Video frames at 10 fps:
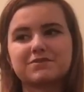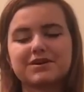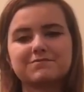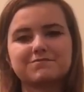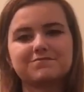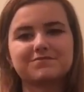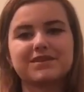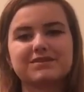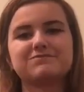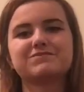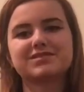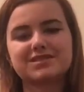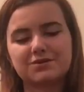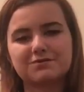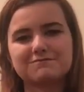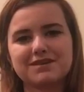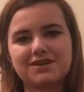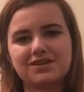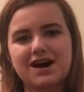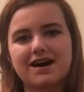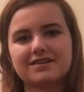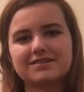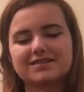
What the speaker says: but it still would mean a lot,